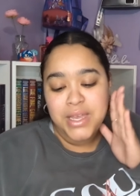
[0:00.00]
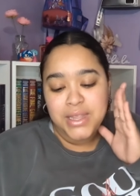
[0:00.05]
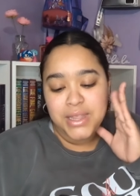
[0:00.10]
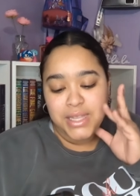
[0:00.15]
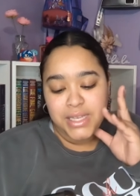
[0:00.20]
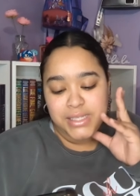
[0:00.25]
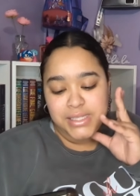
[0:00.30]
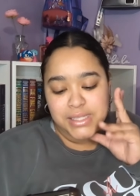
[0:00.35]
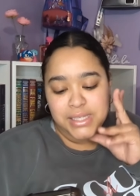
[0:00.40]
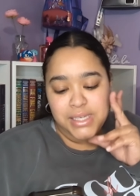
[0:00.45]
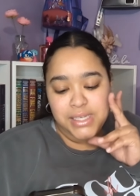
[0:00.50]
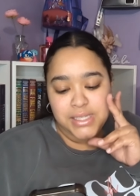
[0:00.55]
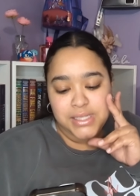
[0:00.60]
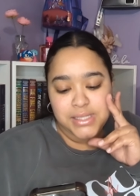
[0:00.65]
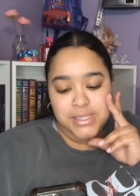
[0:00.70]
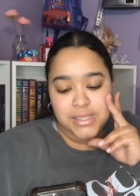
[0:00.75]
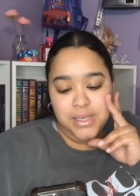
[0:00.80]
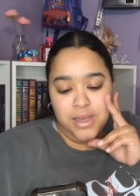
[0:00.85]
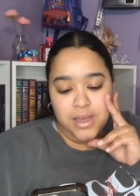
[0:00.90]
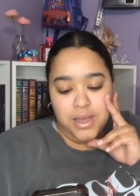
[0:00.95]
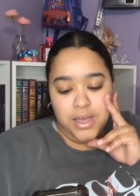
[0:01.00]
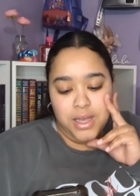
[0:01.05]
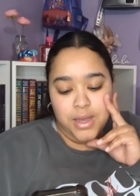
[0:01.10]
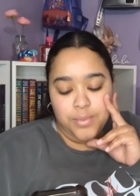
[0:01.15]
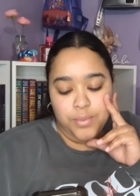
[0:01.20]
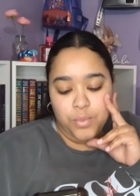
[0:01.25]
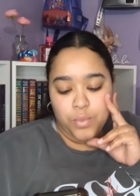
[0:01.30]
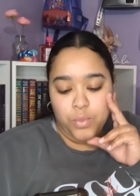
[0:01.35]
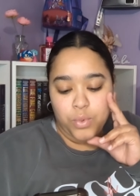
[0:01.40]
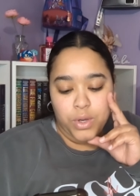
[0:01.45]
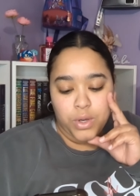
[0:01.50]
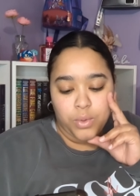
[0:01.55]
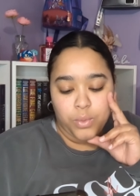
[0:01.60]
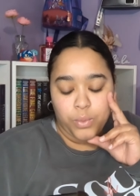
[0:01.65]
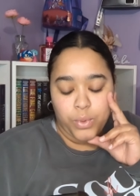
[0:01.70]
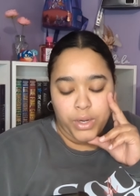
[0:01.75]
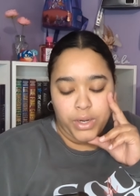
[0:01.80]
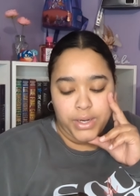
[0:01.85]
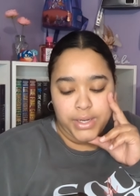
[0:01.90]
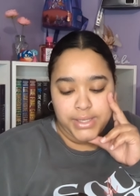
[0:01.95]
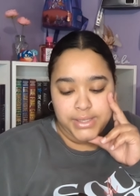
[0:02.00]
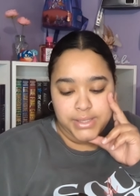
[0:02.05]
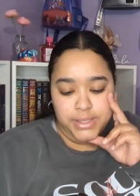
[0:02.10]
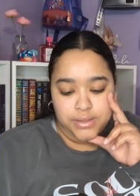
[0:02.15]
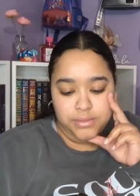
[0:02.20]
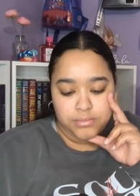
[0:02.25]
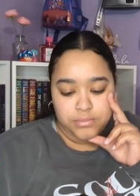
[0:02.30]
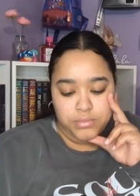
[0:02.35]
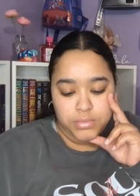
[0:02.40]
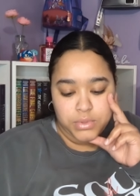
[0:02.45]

This is, um, whoa, where is it?